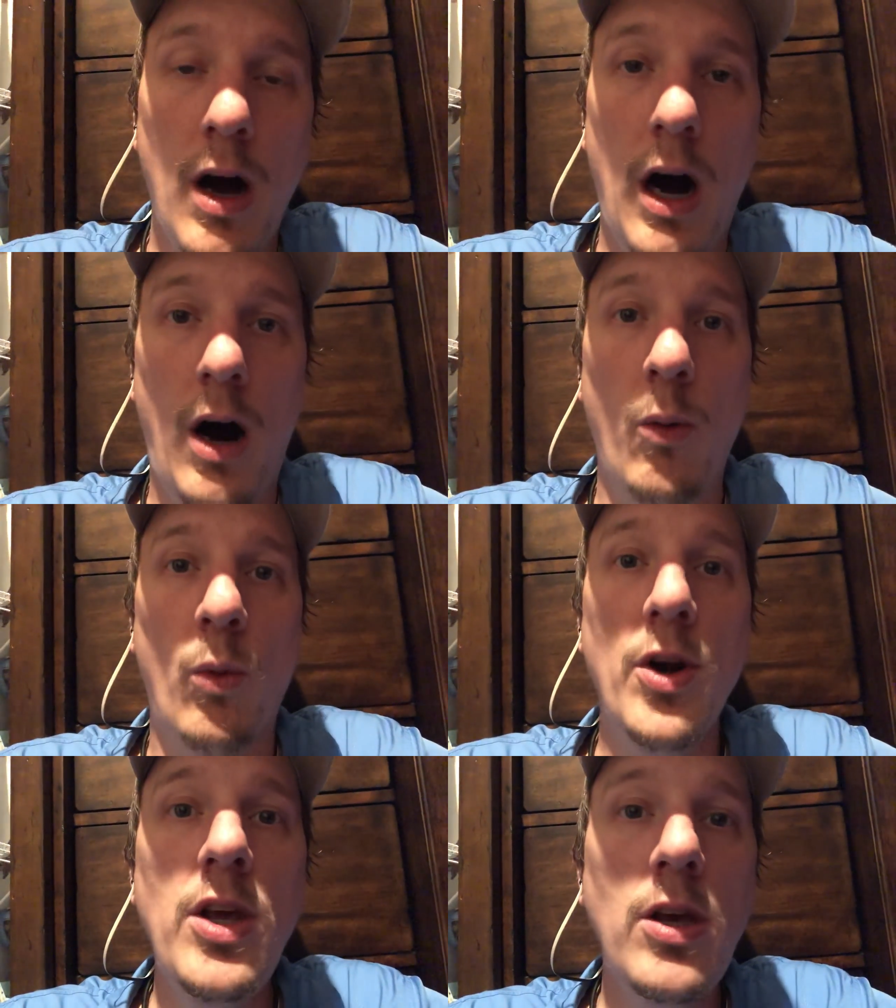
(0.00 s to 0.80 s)
uh,
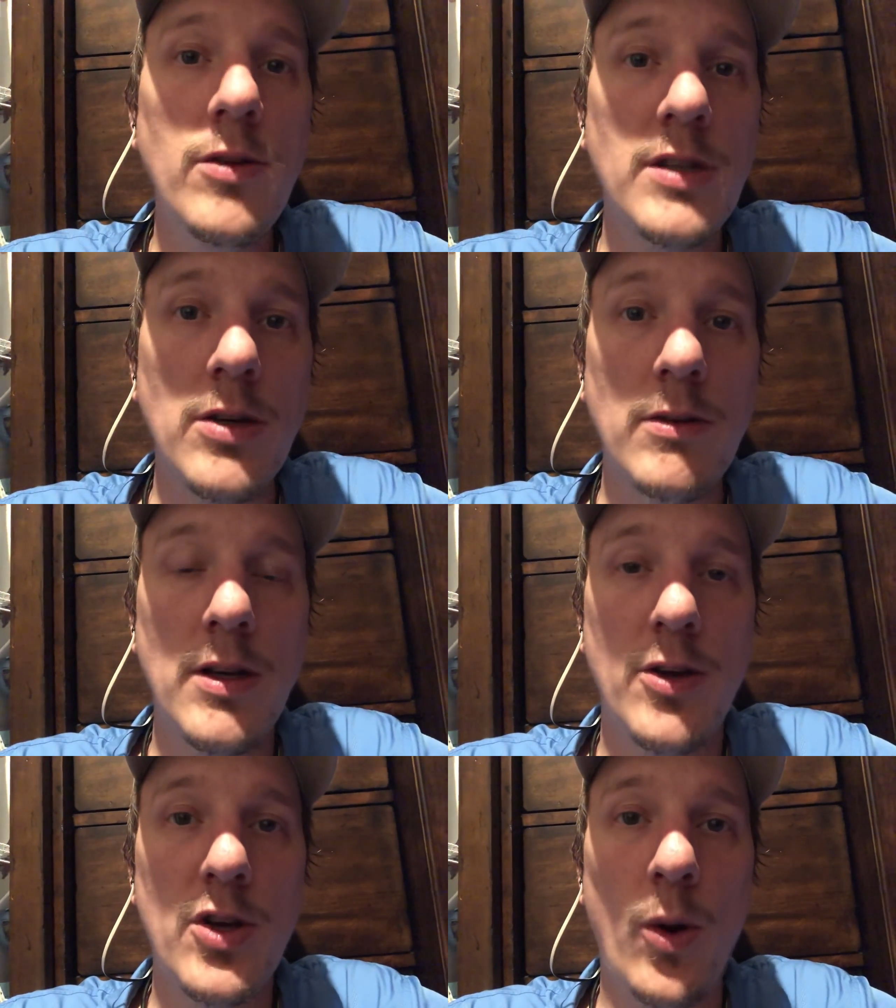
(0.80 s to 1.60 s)
what do you do? You
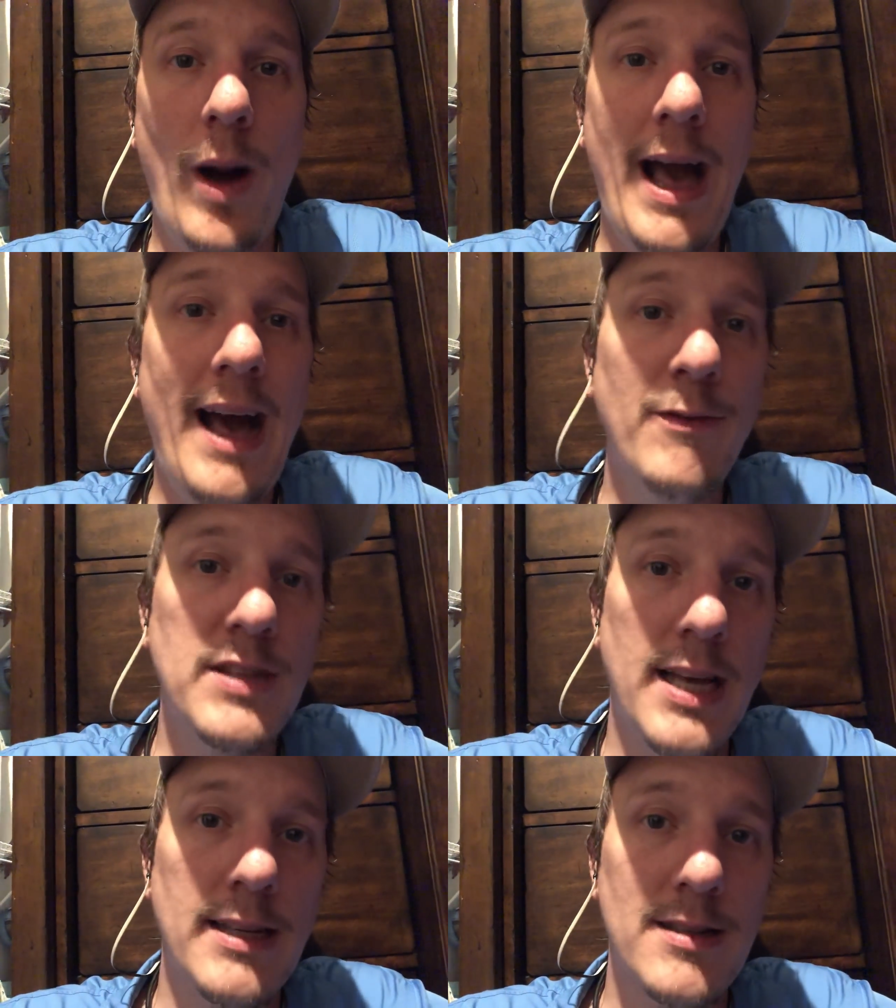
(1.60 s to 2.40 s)
know, you don't have
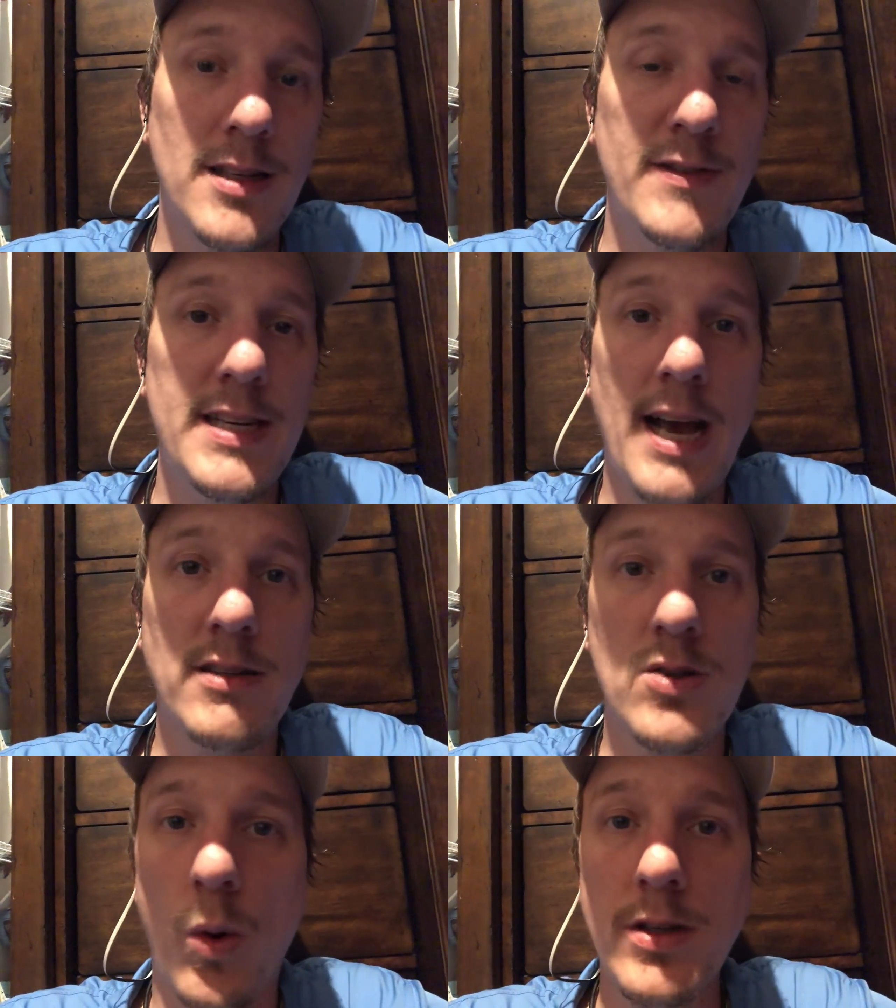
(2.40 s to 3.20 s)
tenants living
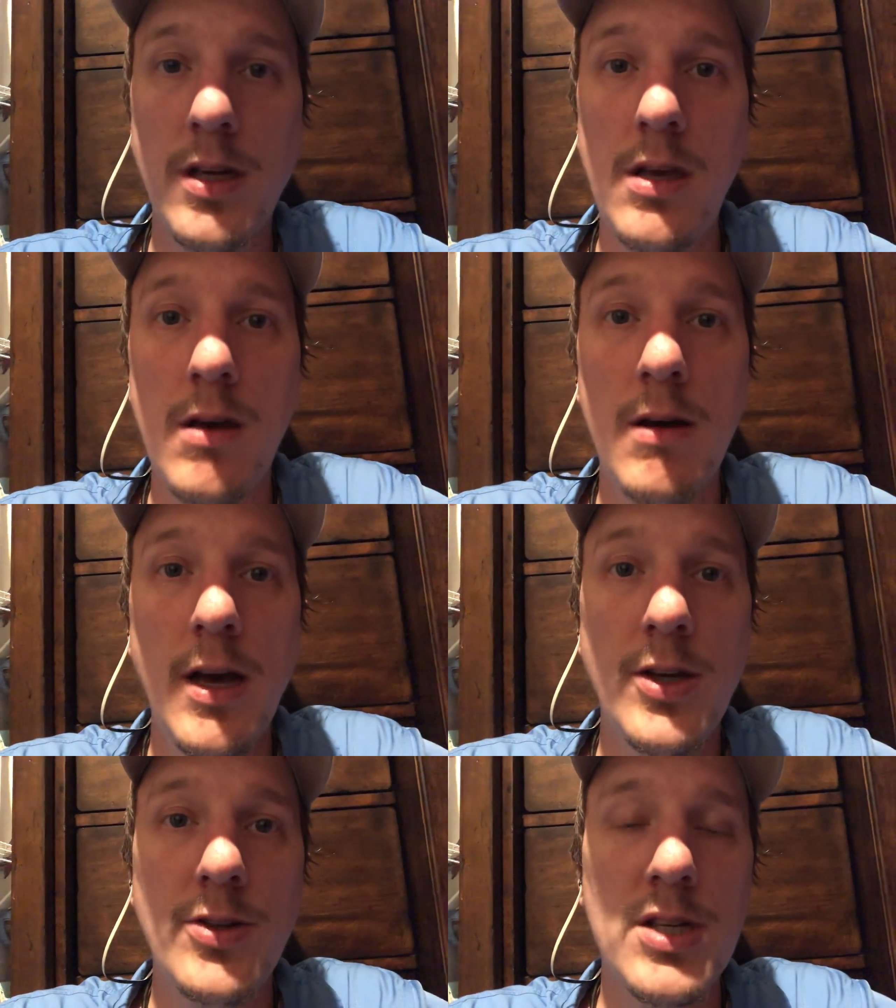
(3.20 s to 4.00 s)
next door to you.
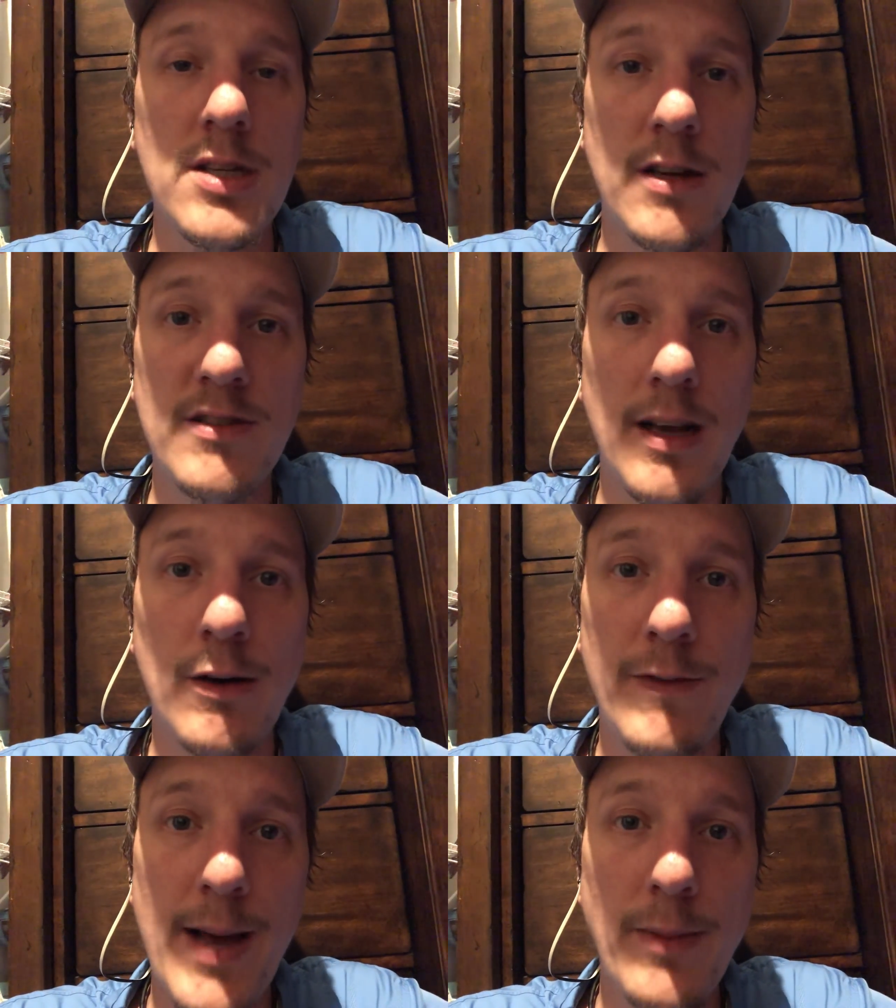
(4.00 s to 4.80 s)
You're just in a
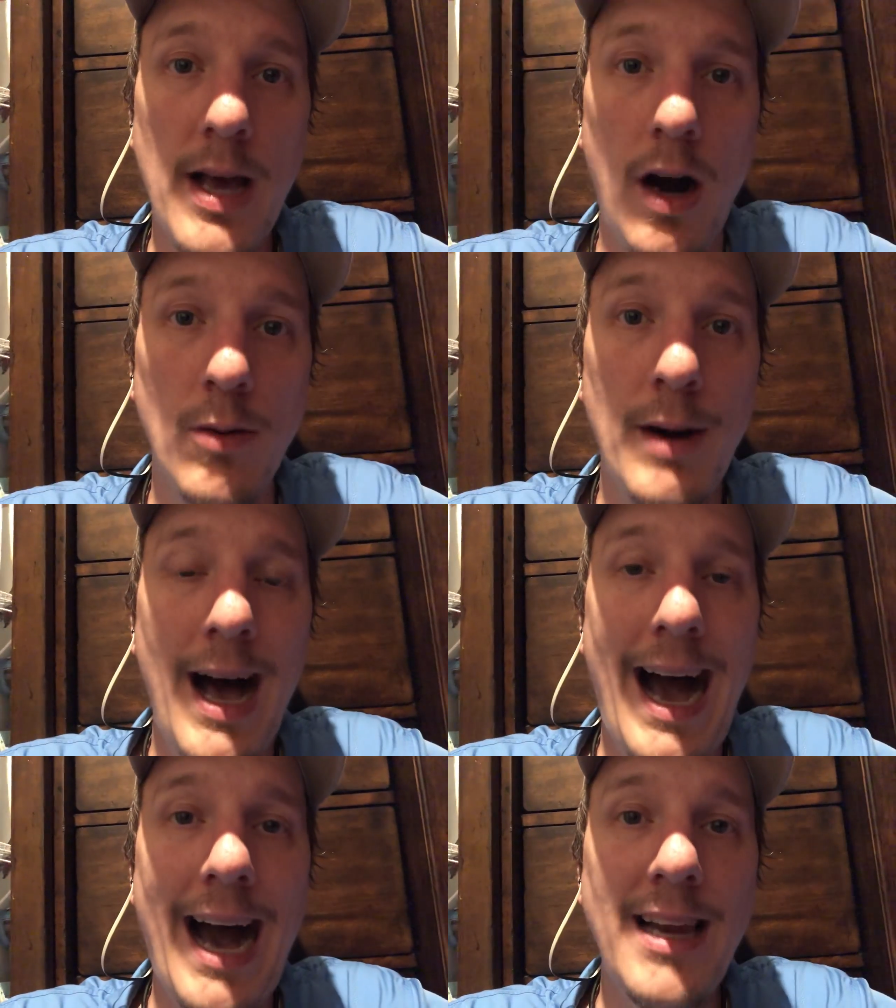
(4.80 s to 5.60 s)
single family home.
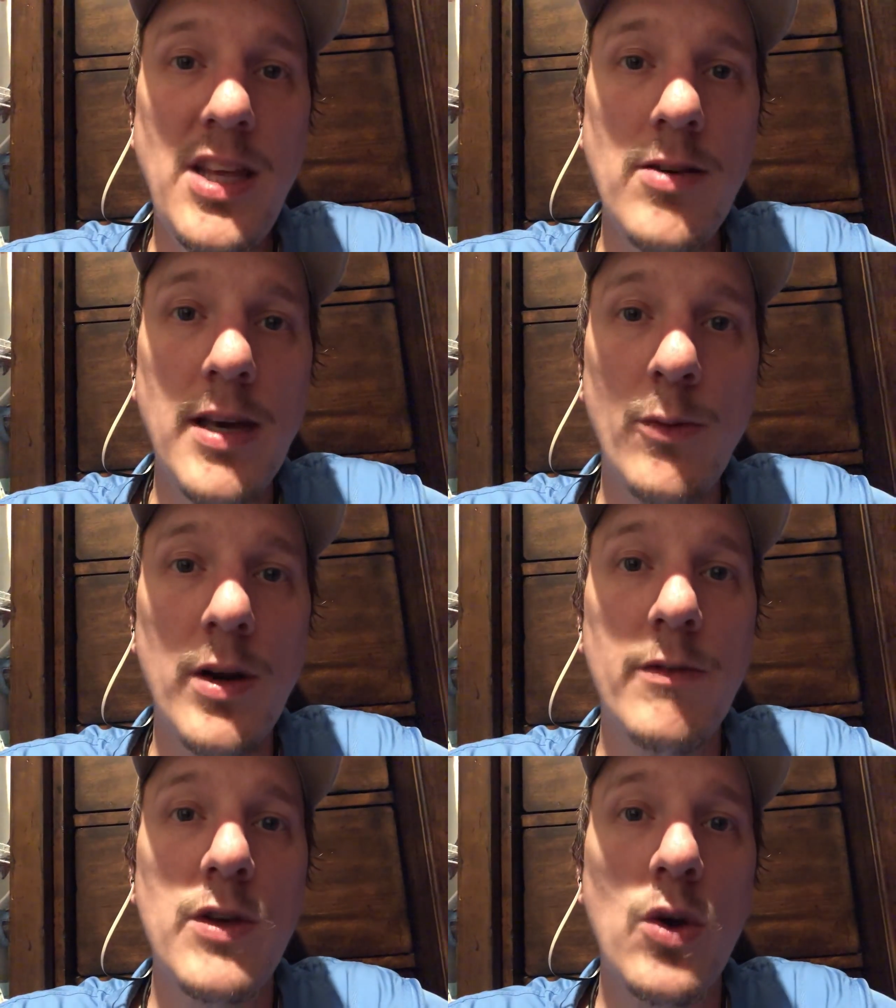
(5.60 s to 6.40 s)
How do you get
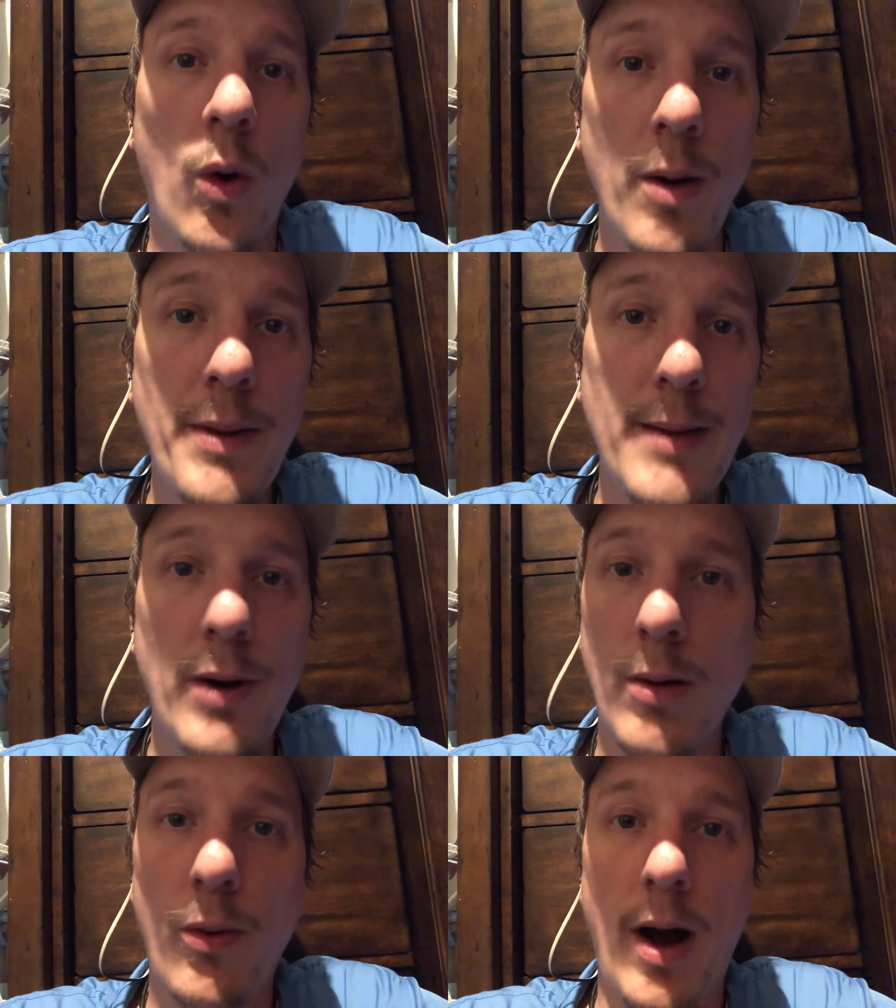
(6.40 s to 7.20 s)
rid of your bed
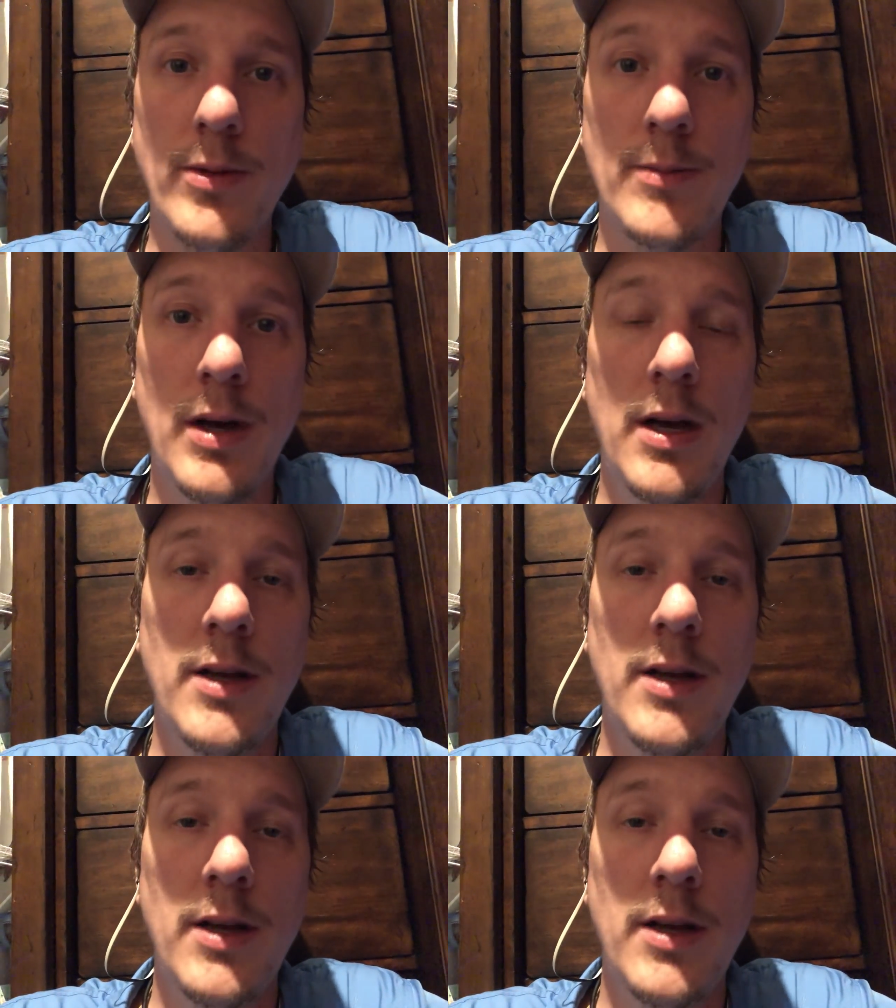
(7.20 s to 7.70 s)
bug problem?